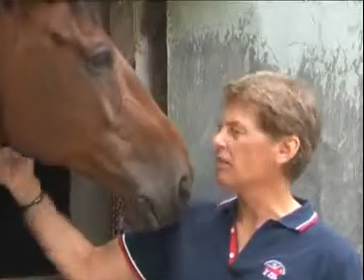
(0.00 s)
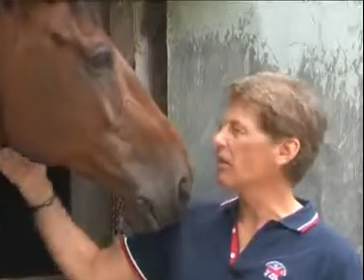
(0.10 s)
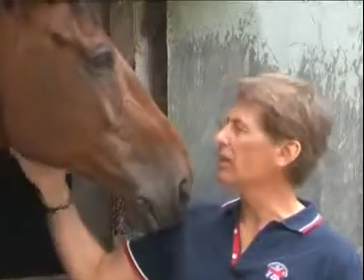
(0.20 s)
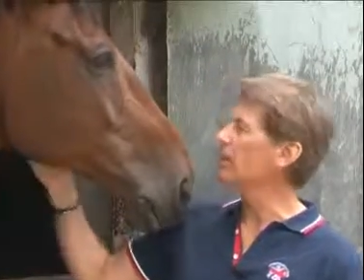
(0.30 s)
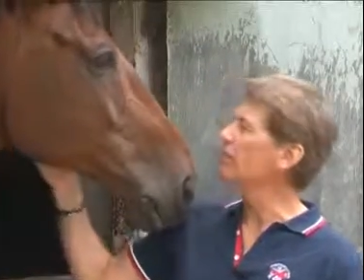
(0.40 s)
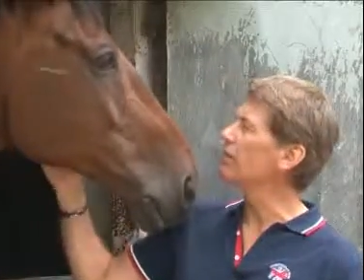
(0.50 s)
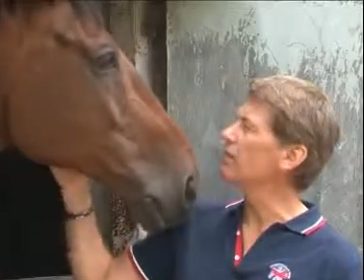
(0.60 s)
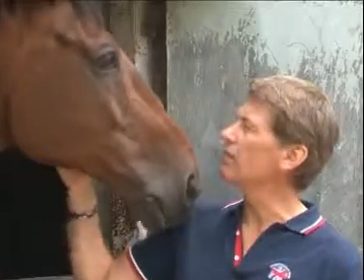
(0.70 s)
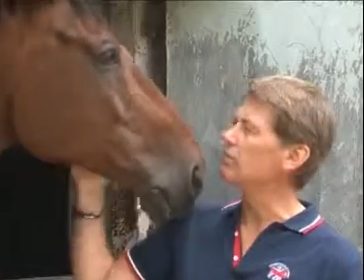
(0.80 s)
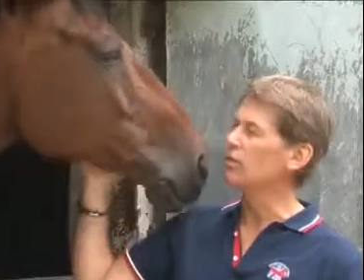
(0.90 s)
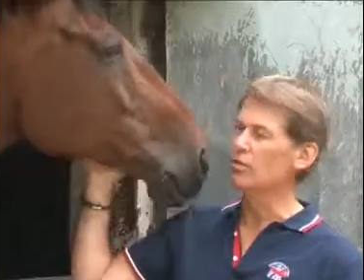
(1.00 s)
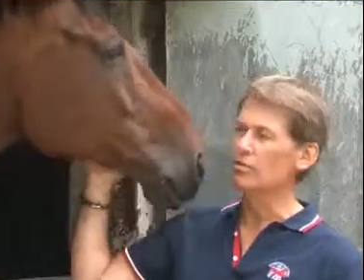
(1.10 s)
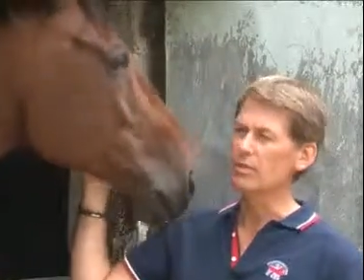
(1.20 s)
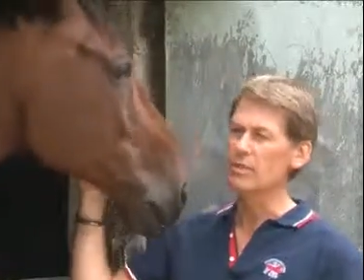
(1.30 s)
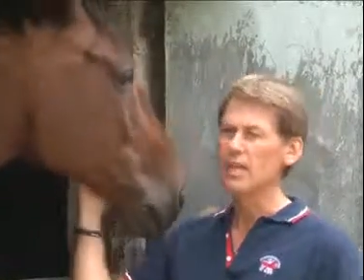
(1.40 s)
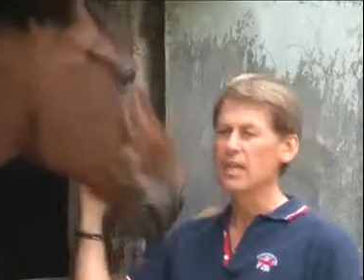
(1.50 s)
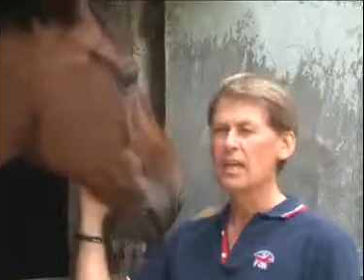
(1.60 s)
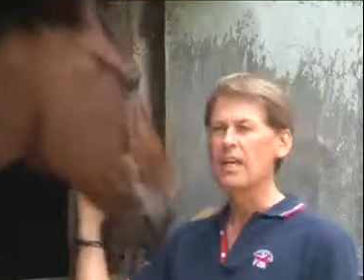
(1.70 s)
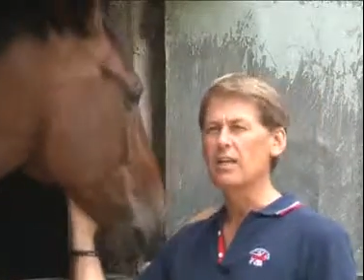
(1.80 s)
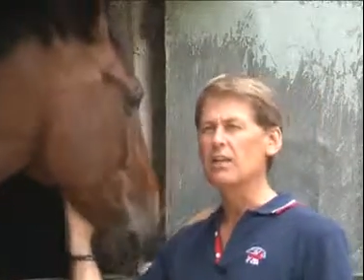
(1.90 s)
the very difficult movements,
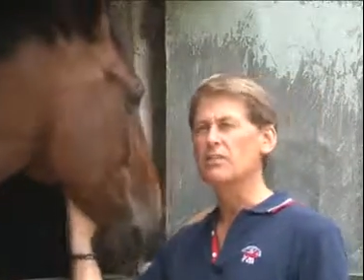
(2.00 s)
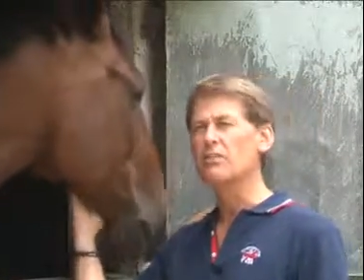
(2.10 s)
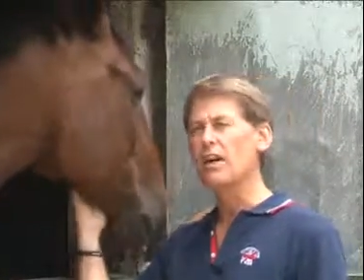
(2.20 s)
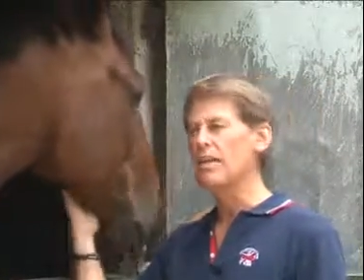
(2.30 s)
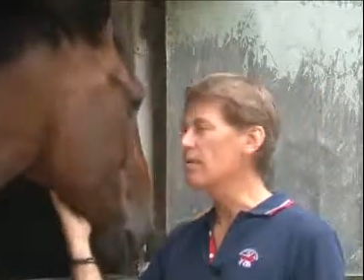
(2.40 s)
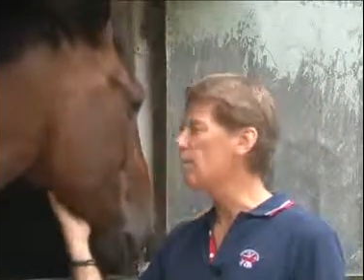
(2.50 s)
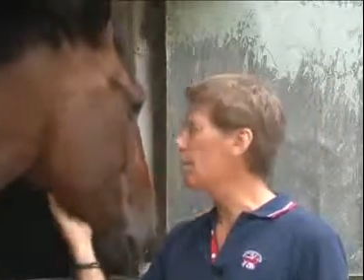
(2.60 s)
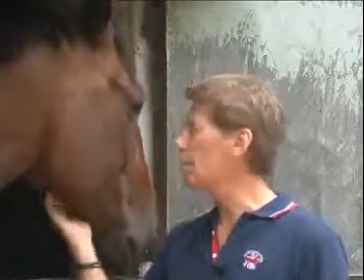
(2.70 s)
he does find them